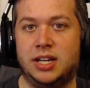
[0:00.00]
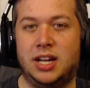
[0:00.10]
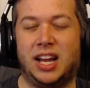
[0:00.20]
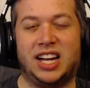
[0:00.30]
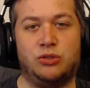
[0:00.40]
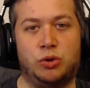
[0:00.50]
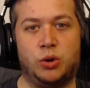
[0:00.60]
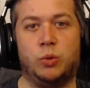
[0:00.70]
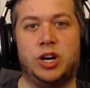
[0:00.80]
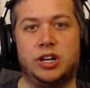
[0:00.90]
Like, it's really
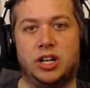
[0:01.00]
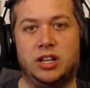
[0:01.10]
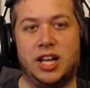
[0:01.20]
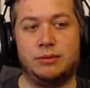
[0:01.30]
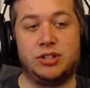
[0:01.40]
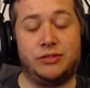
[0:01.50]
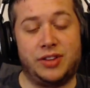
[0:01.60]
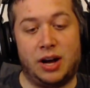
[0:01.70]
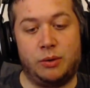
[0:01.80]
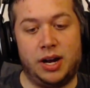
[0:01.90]
weird to claim stuff
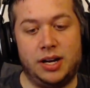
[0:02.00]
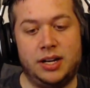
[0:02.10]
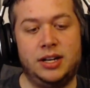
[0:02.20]
that way.